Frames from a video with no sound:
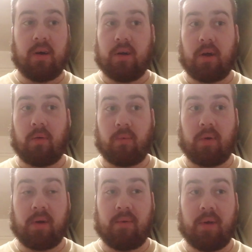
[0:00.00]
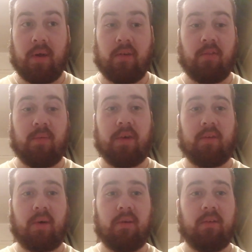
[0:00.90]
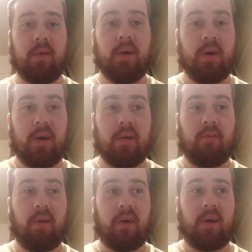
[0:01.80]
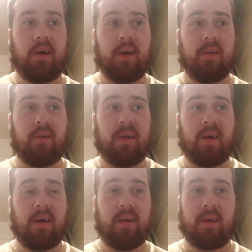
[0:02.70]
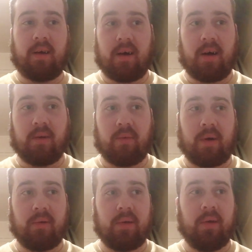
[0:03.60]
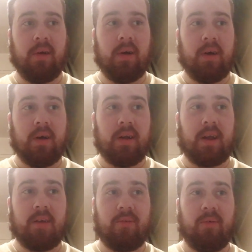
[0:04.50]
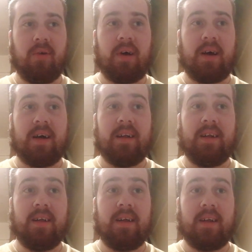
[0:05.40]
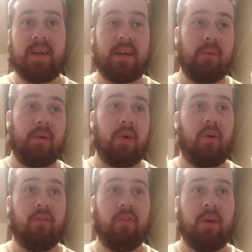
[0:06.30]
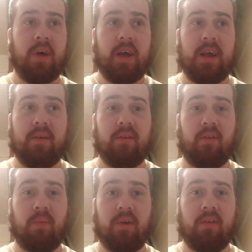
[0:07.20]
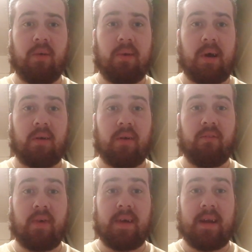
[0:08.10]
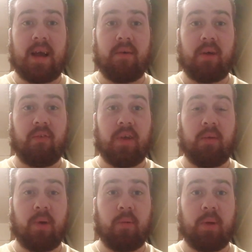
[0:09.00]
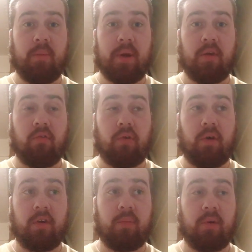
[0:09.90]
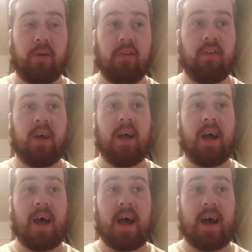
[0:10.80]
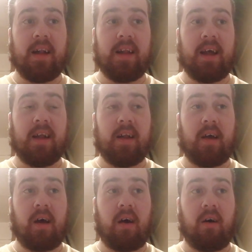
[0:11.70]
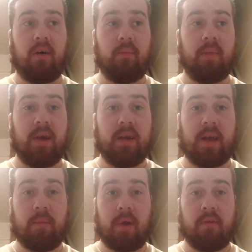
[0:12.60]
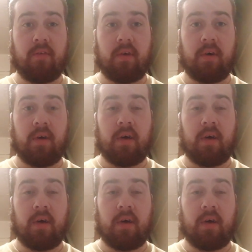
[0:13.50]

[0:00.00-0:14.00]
don't want him to notice me, so I was trying to hide around the table, and he went off. He was just being so loud and very loud, I think he might have been a bit drunk, to be honest. And then our mate came over